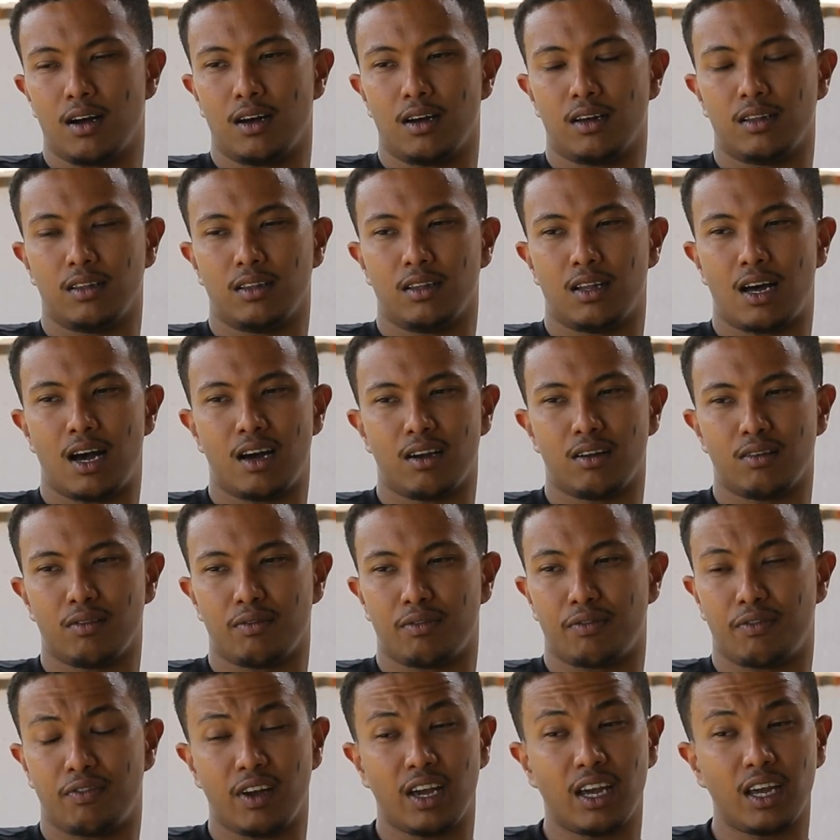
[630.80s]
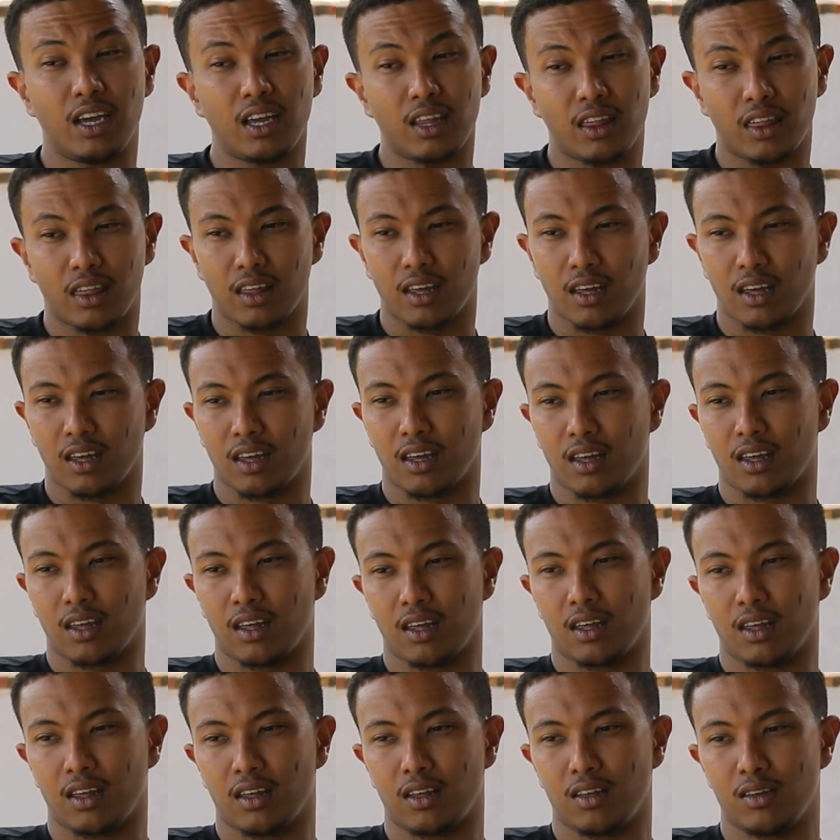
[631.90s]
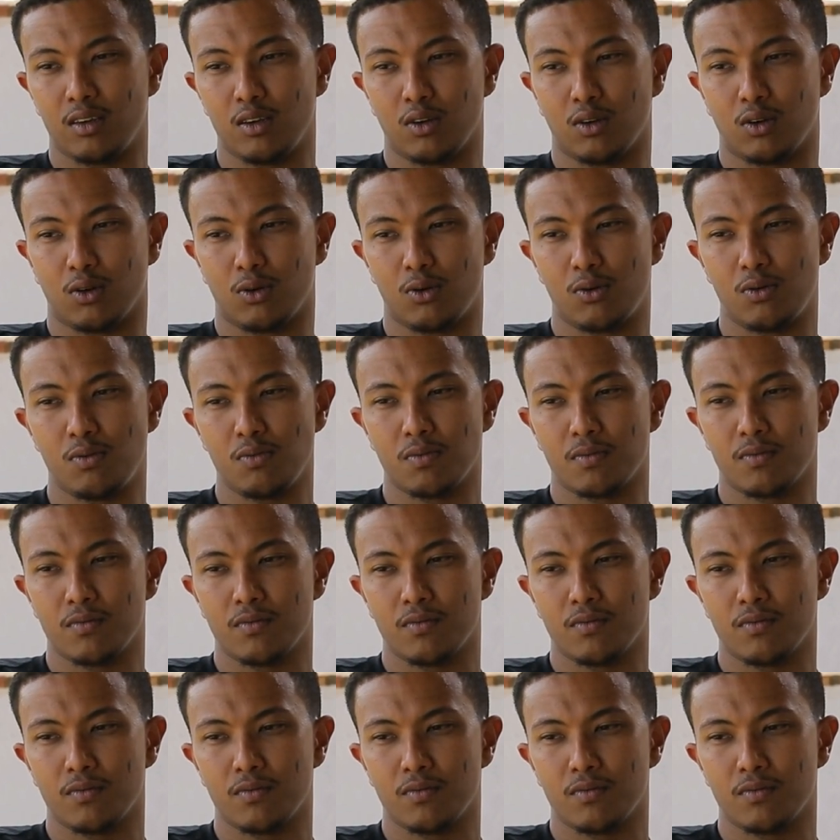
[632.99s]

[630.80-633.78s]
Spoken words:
a lot of faith, you know.